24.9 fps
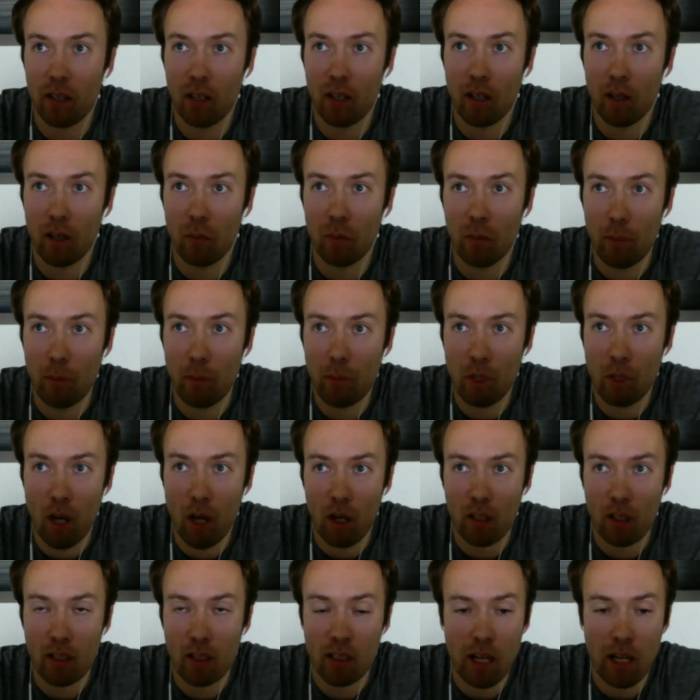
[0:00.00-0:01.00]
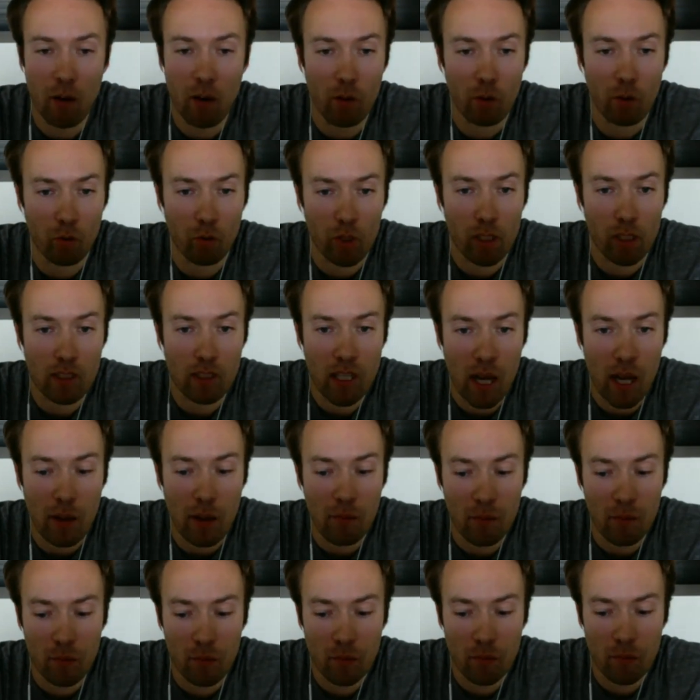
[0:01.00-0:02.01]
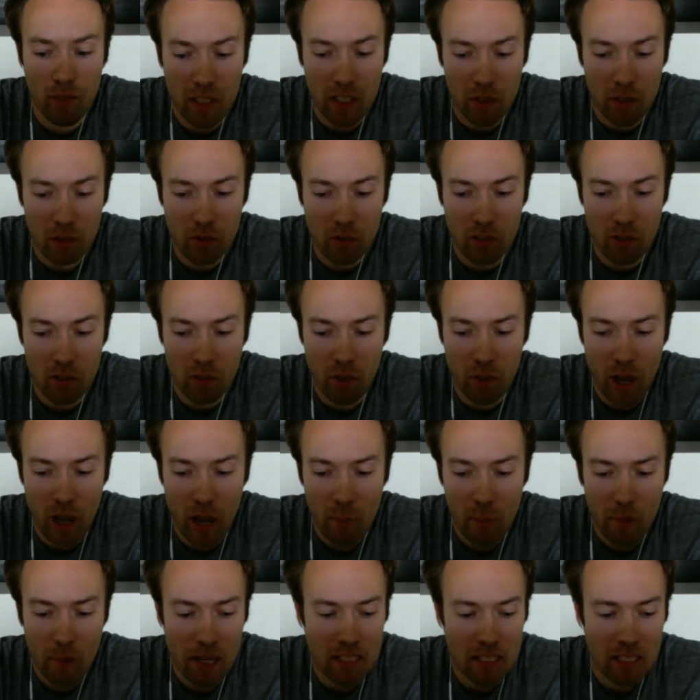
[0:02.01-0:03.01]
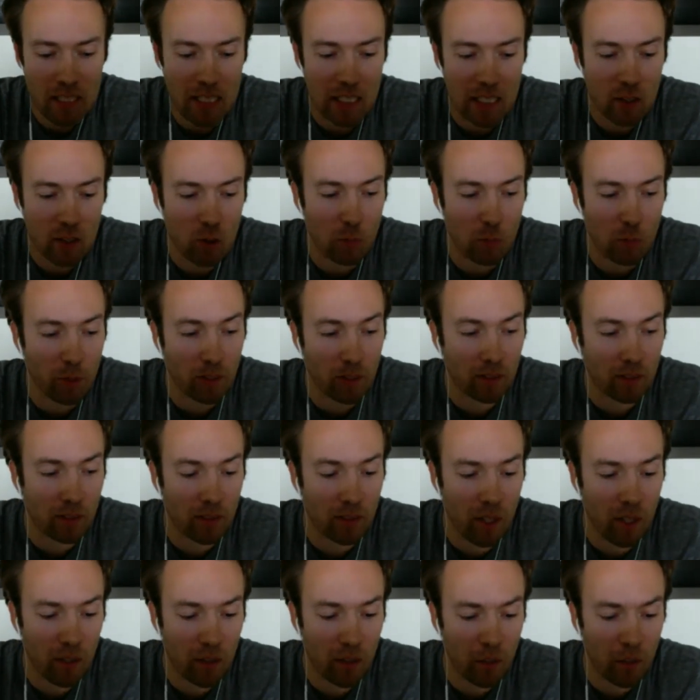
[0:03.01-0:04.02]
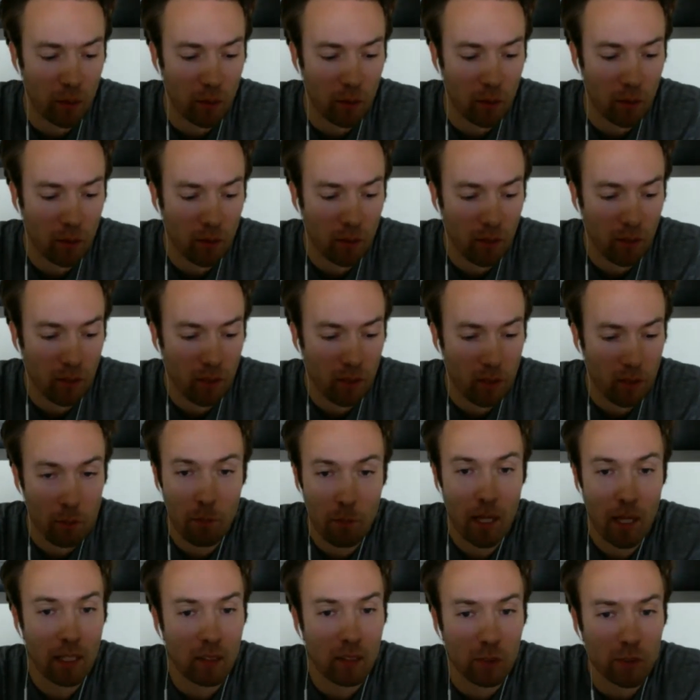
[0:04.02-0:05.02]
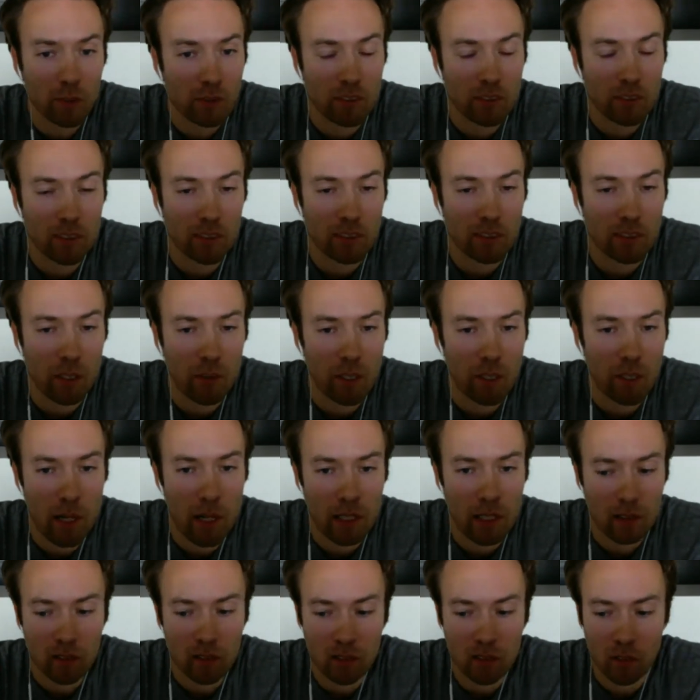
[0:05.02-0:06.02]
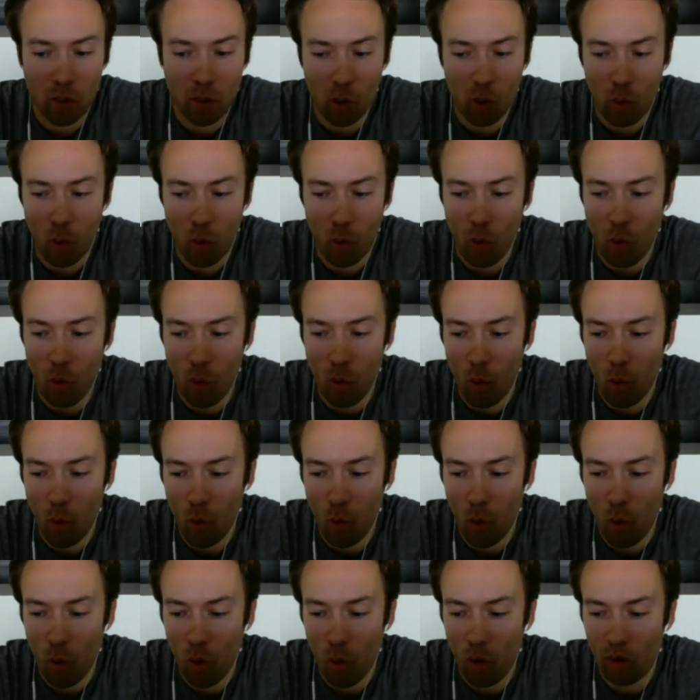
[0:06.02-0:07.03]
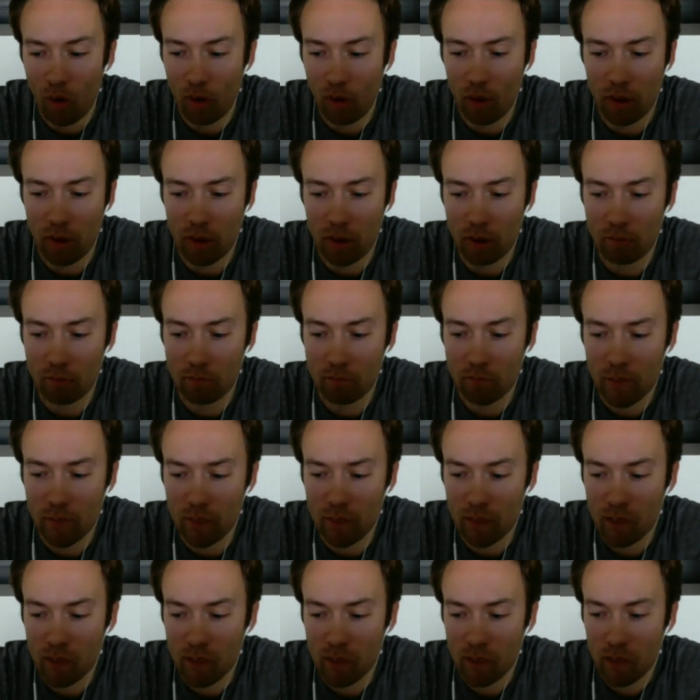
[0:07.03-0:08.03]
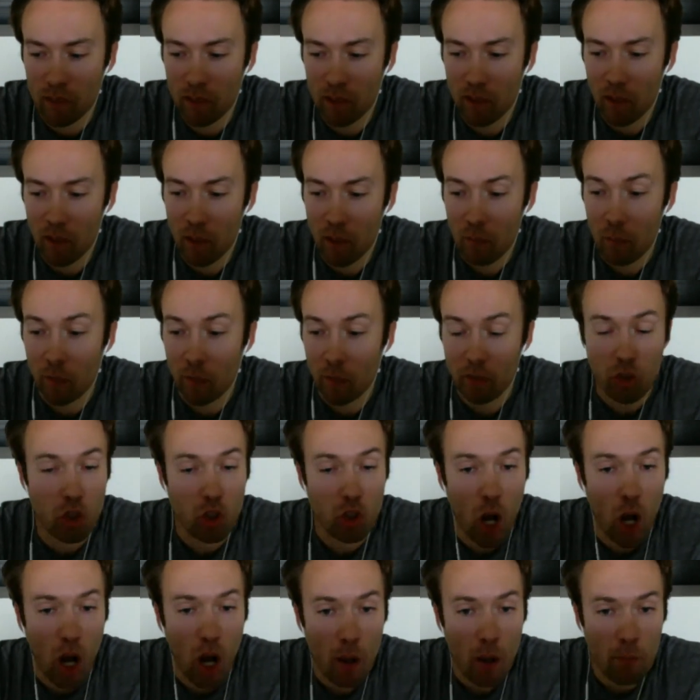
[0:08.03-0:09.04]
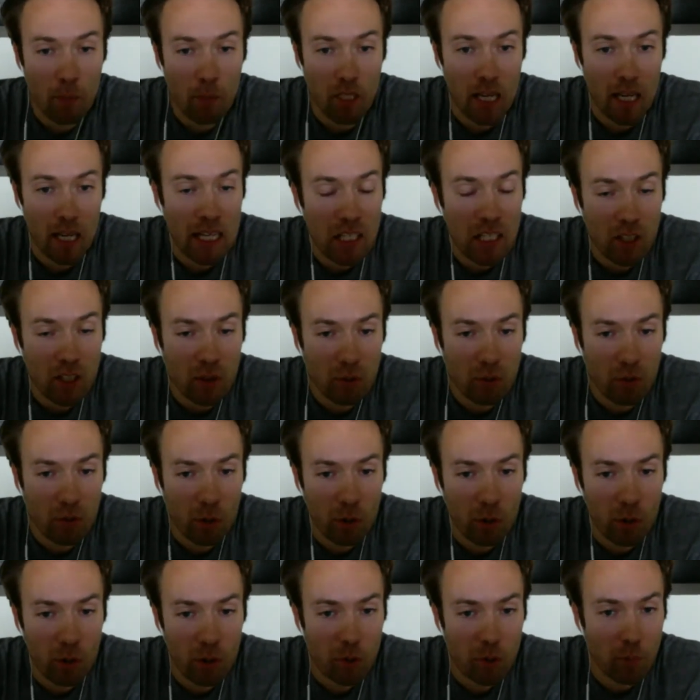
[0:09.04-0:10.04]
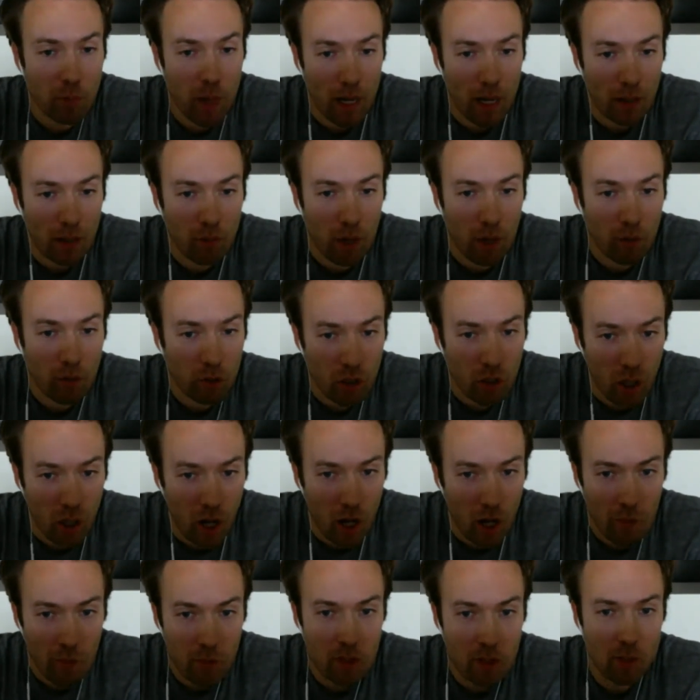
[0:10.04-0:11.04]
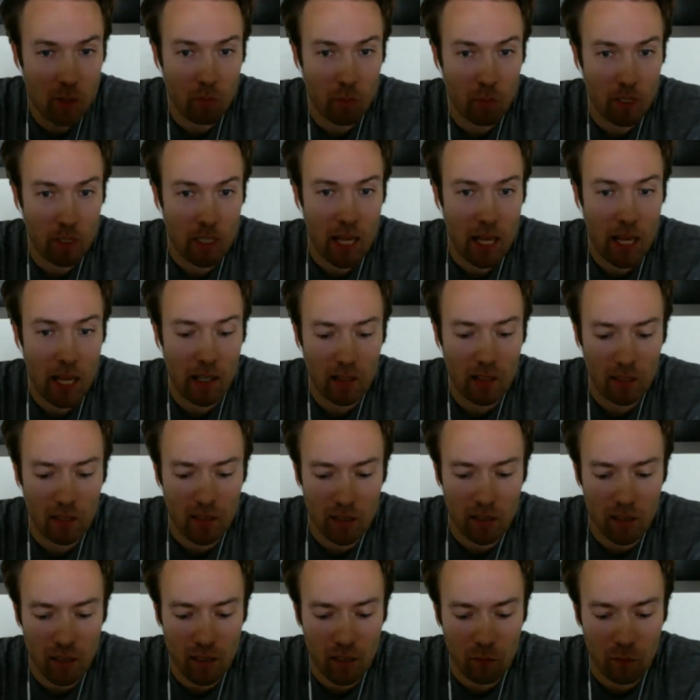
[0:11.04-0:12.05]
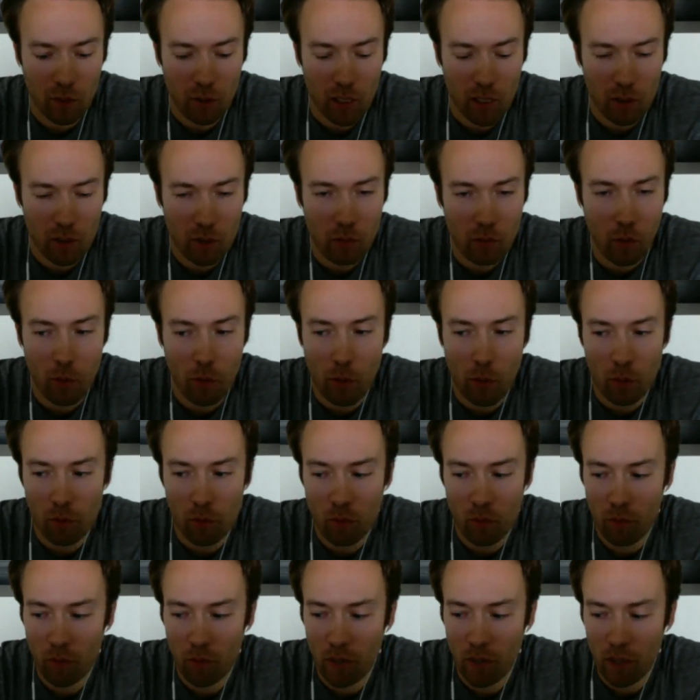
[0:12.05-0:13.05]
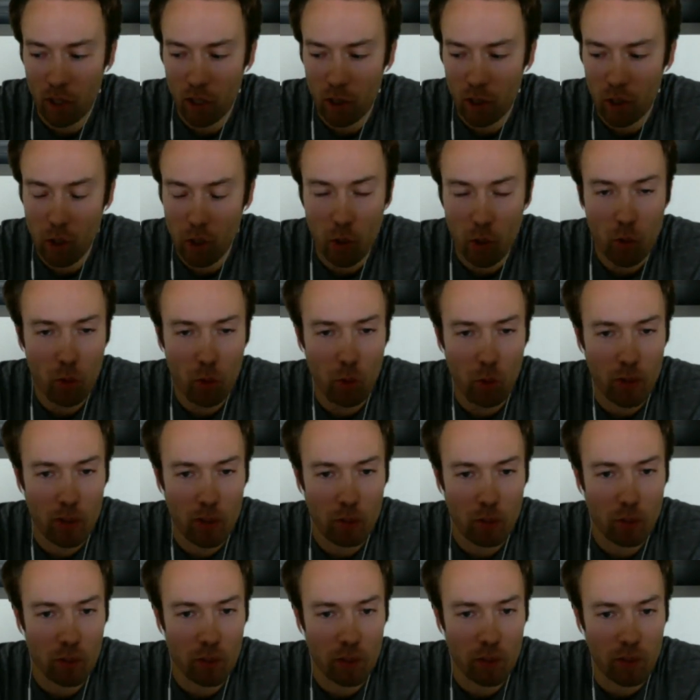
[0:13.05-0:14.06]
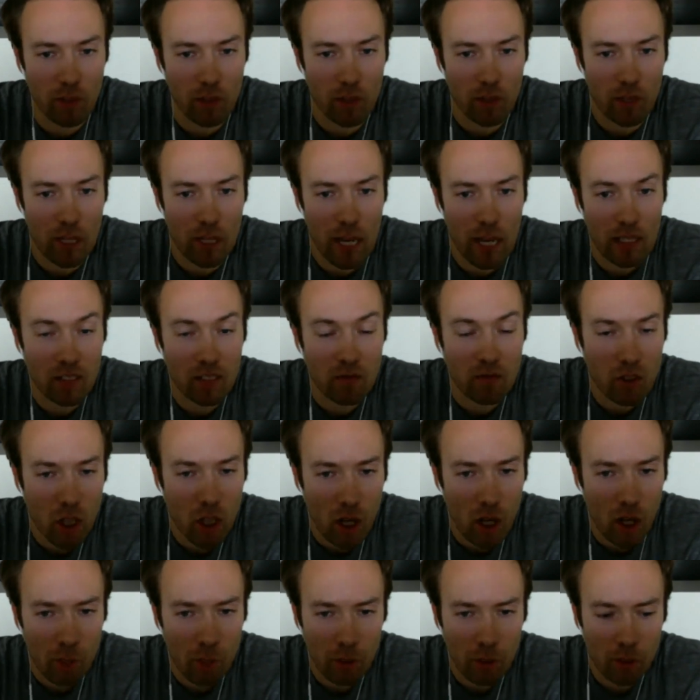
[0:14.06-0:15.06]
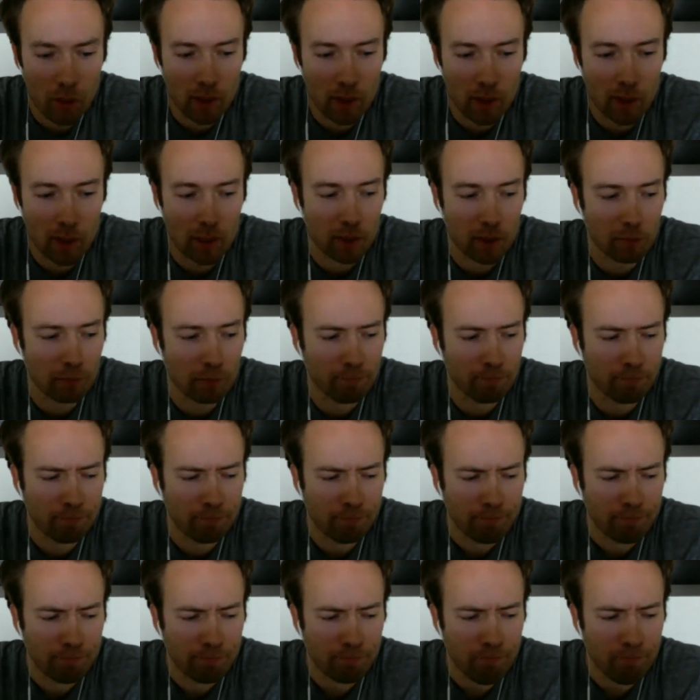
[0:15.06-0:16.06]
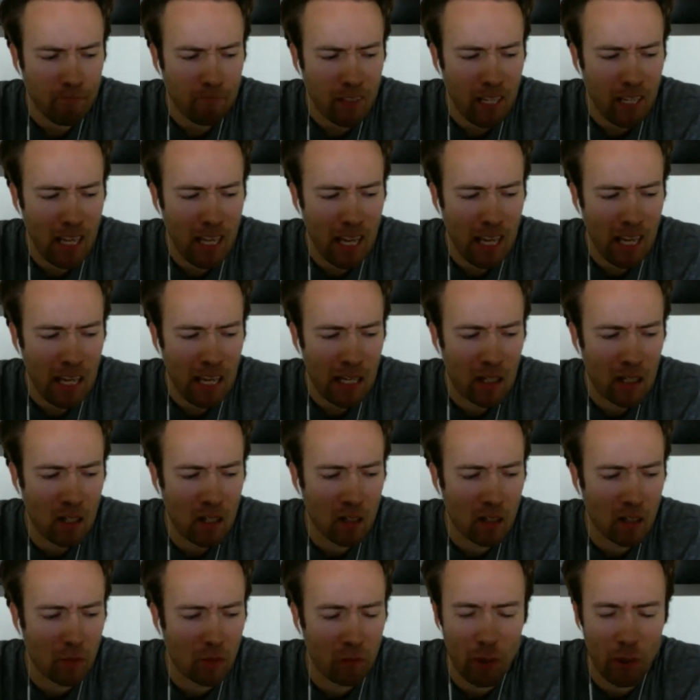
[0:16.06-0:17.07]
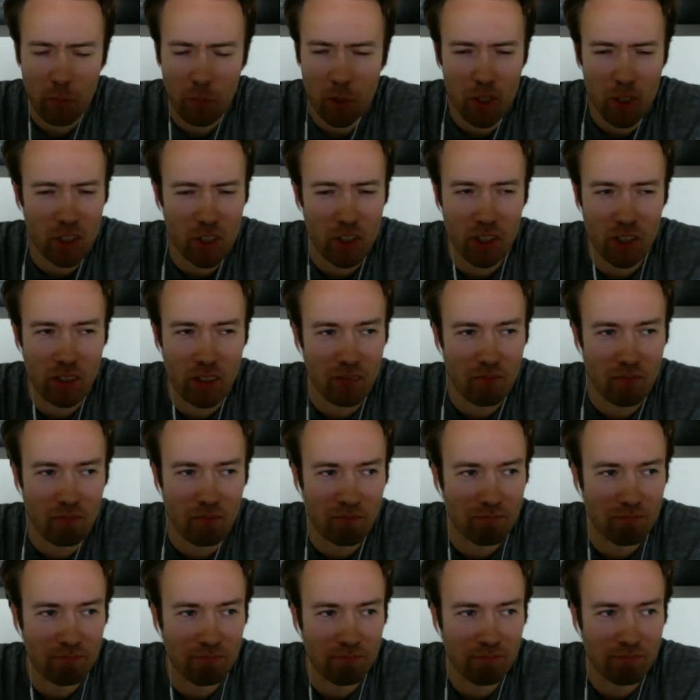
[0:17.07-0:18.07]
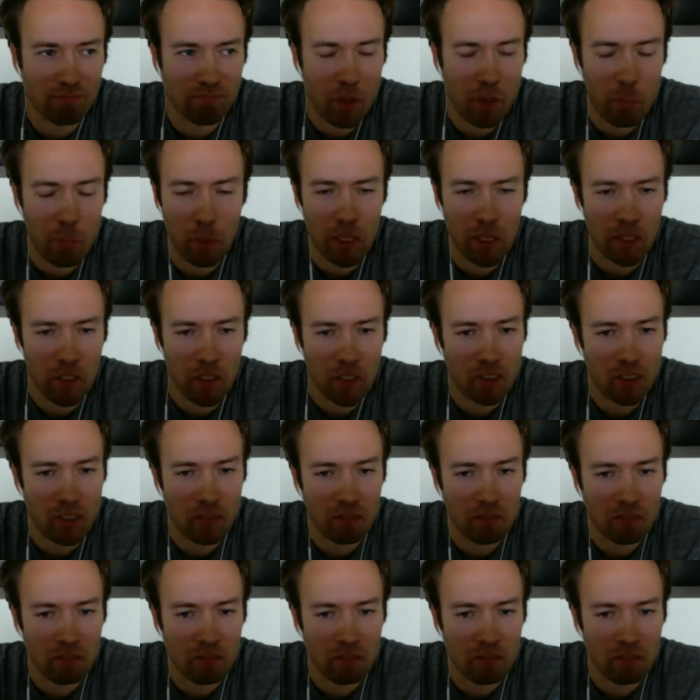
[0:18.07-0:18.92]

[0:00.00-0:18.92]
WebSockets now and real-time features in your app as it is to build another mailer that sends out emails, or build jobs, asynchronous background jobs that we added in Rails 4.2 with Active Job. And the framework is just a peach.